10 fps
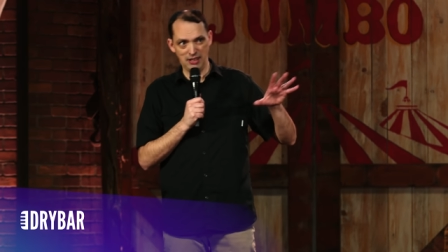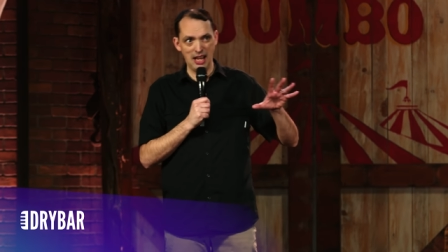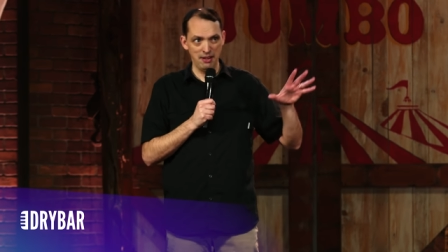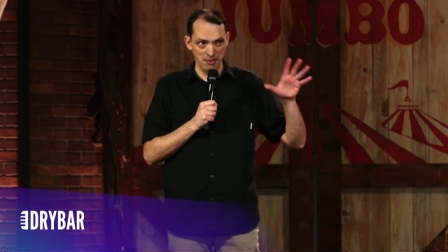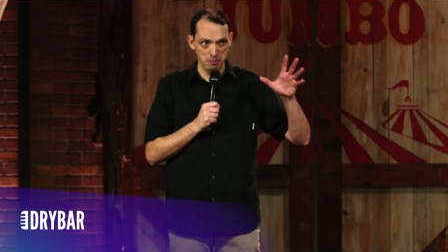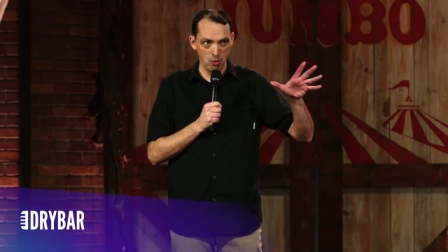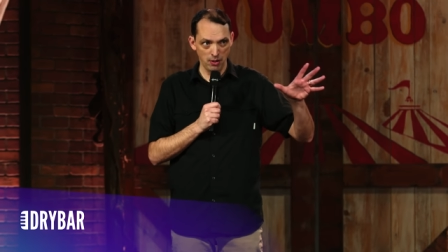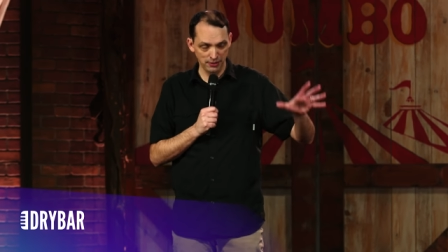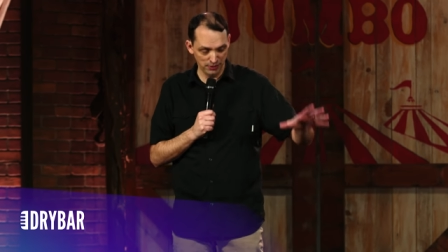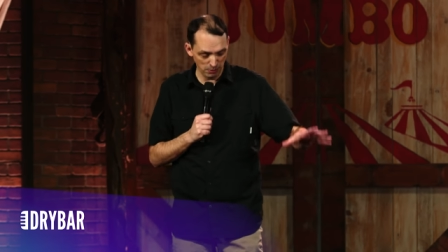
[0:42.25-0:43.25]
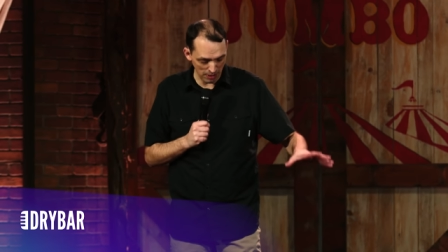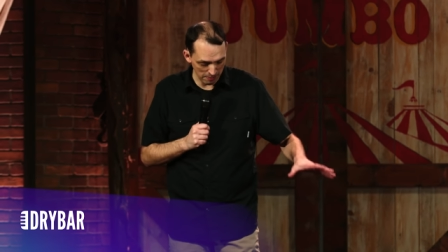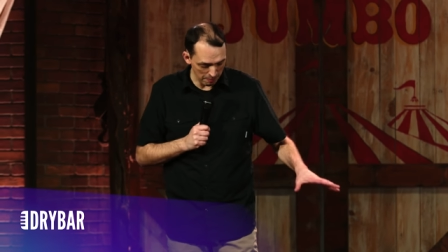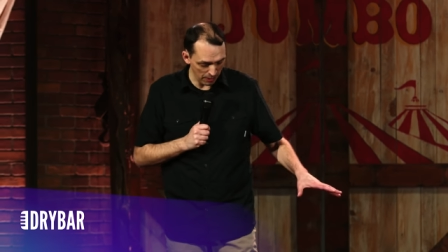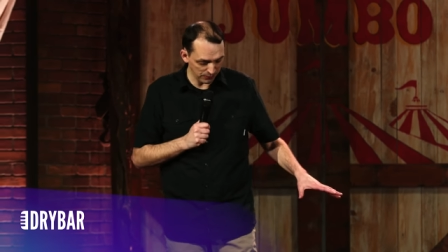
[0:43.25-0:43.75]
kind of important to what
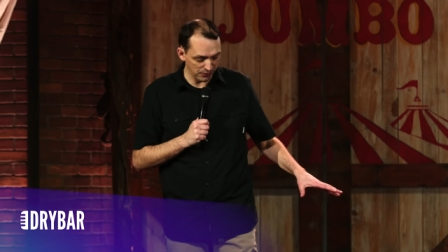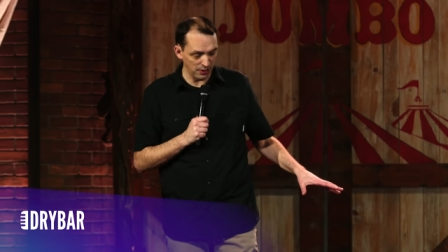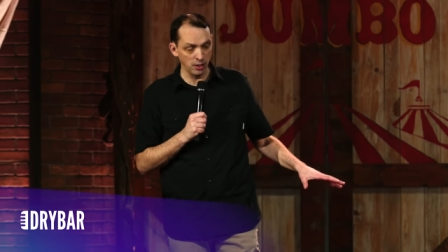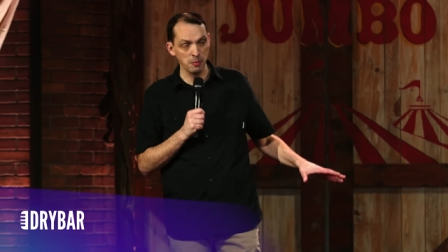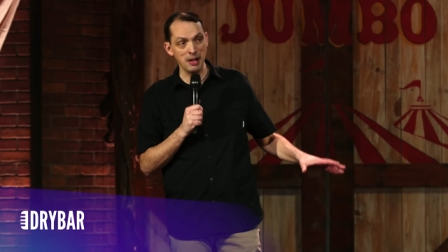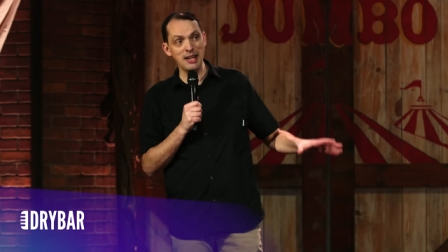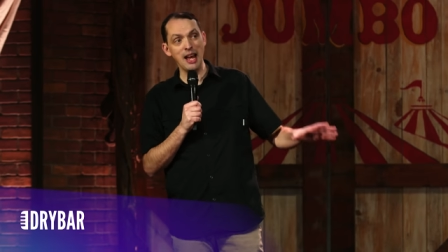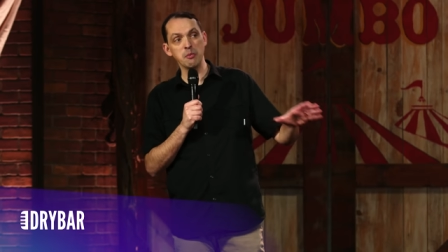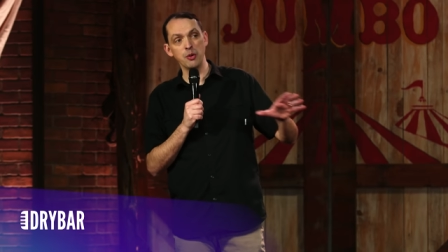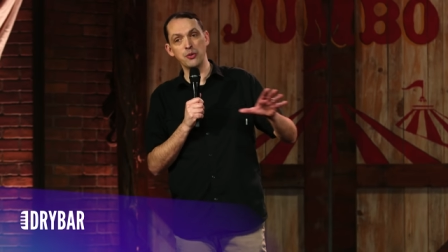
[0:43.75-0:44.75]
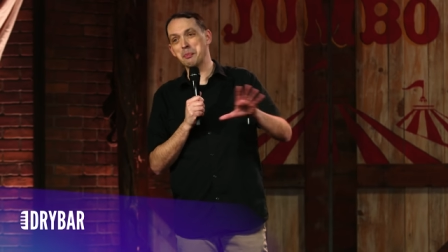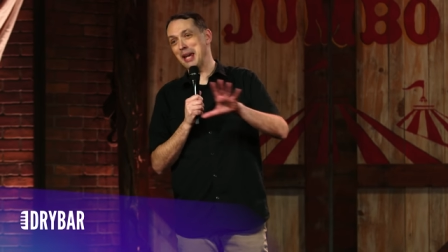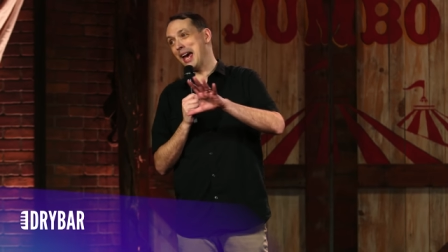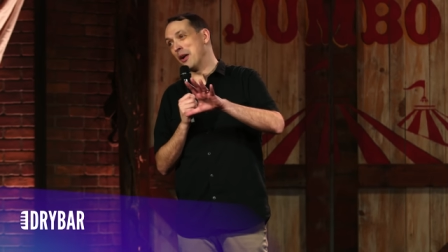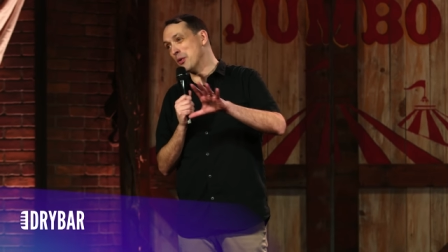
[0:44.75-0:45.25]
I'm about to tell you. My dad moves
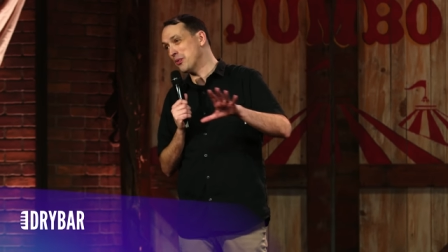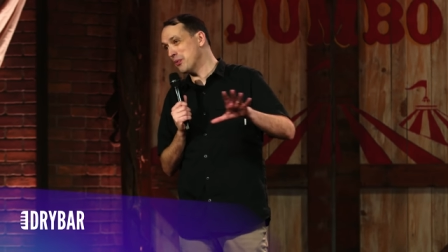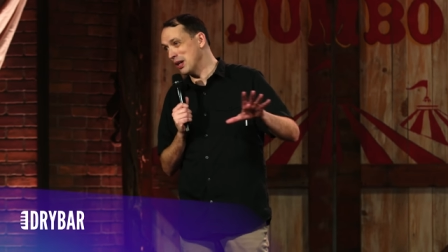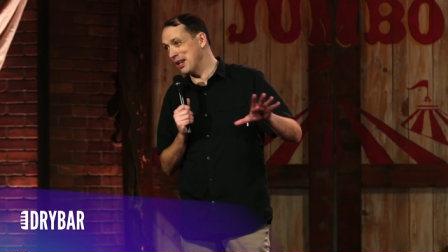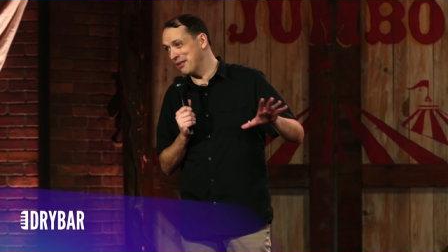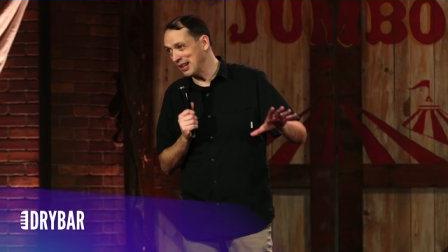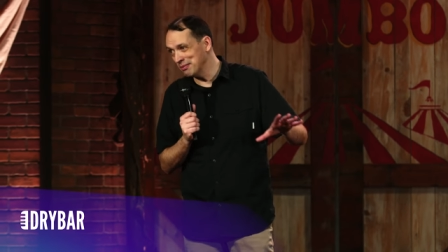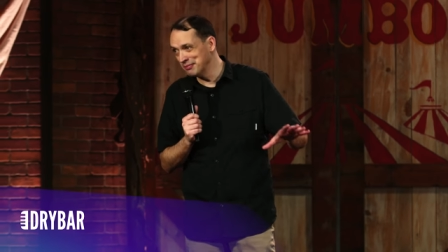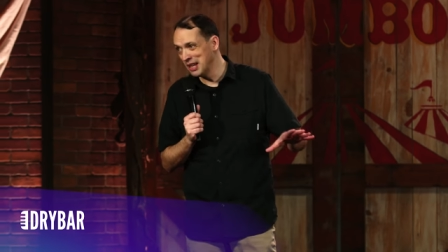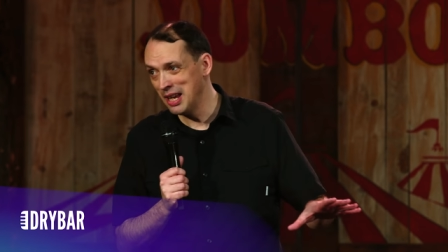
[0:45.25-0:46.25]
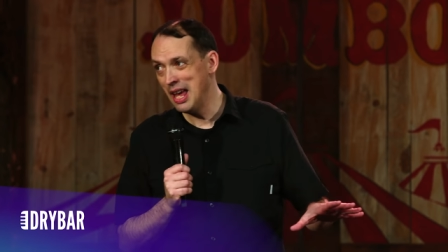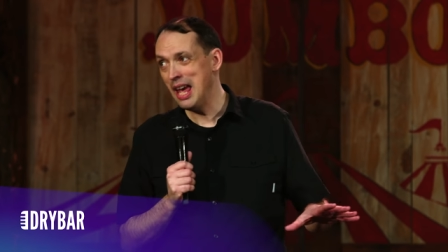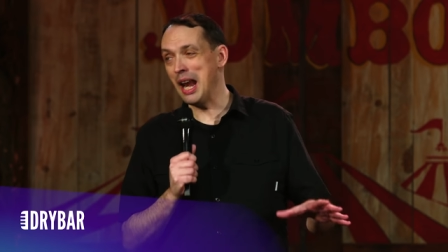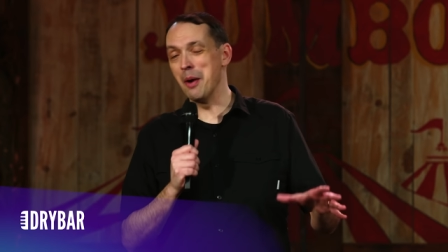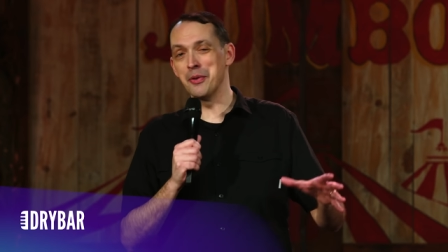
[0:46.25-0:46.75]
pianos for a living,
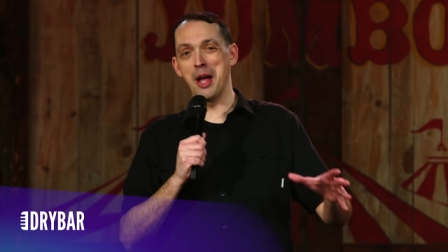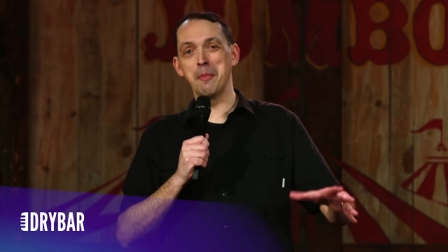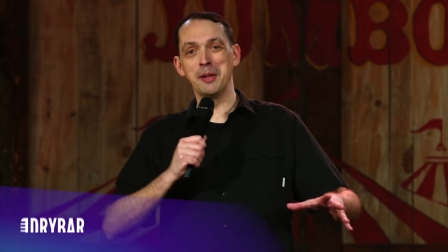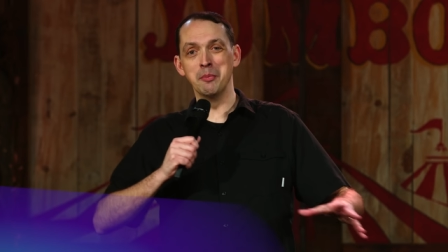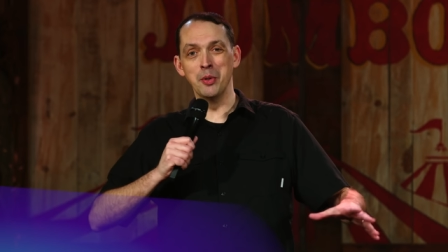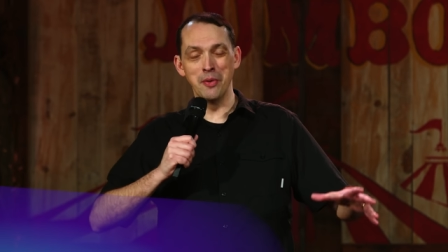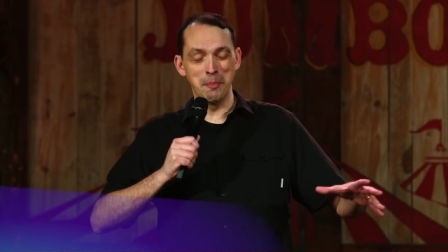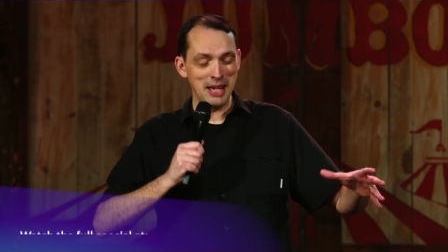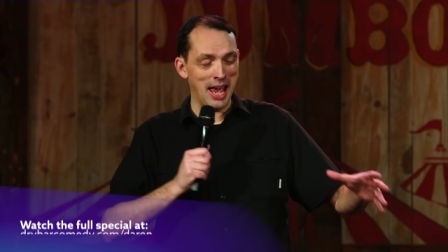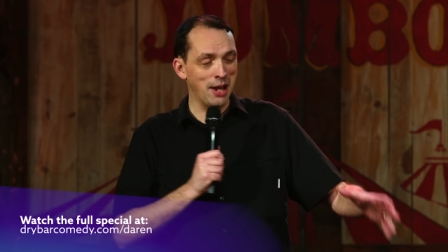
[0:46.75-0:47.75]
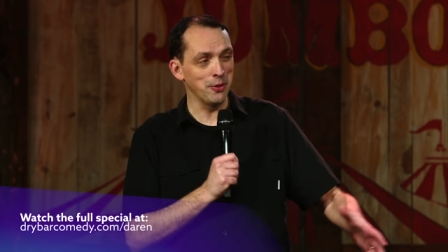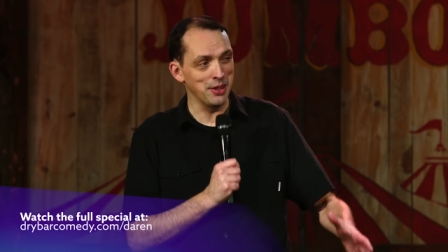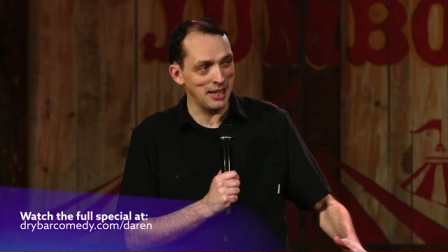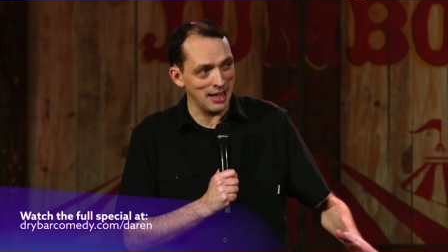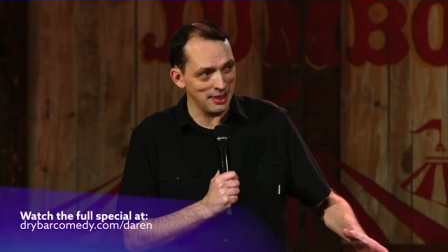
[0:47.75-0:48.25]
and I was helping move a piano
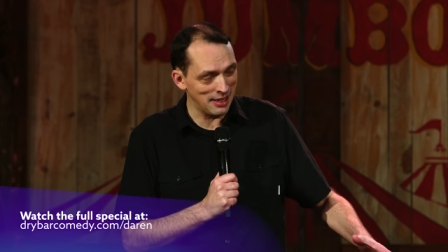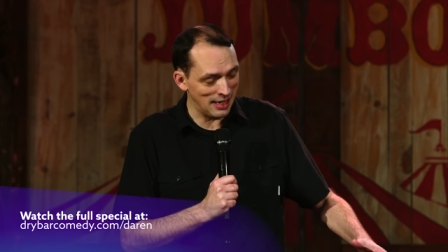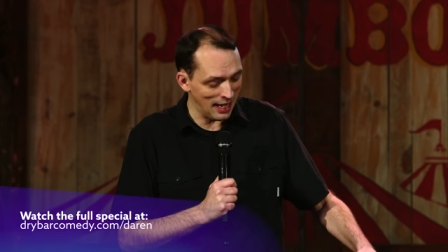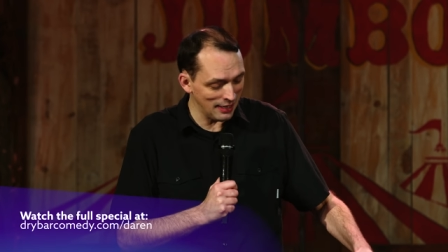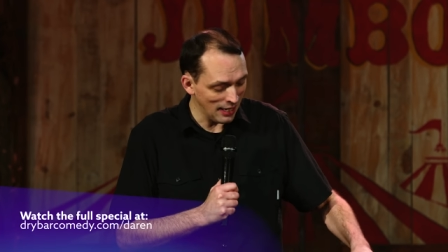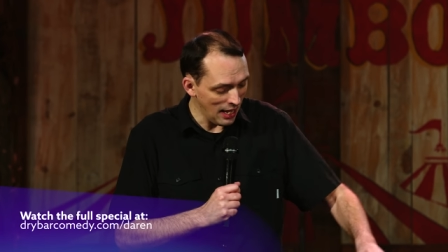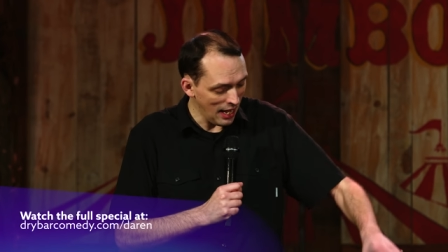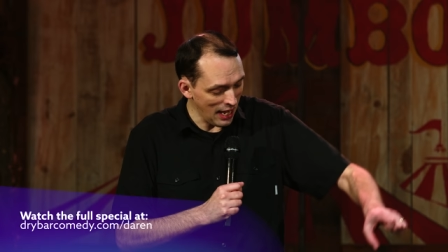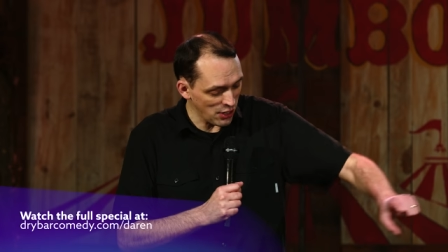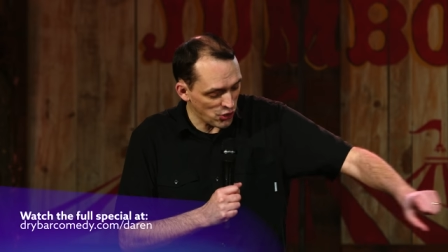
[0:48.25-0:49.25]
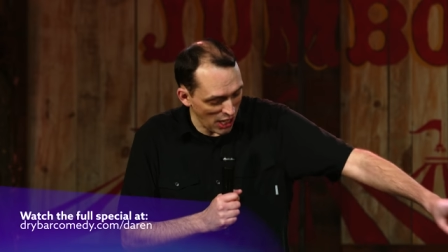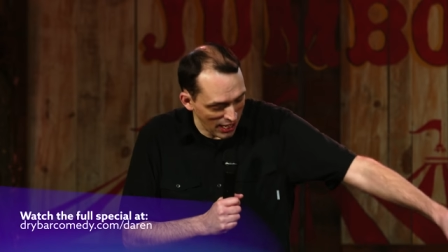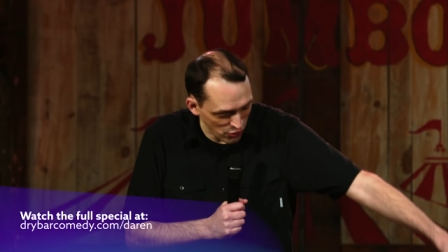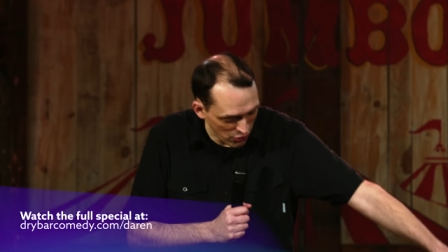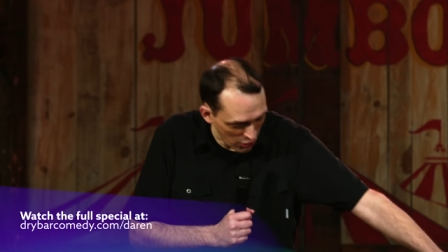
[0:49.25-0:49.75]
the day of the date and
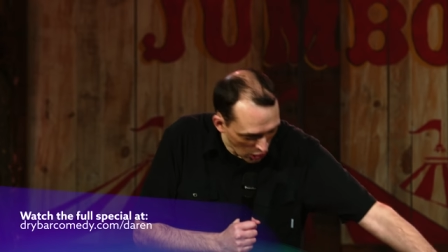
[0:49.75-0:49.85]
change the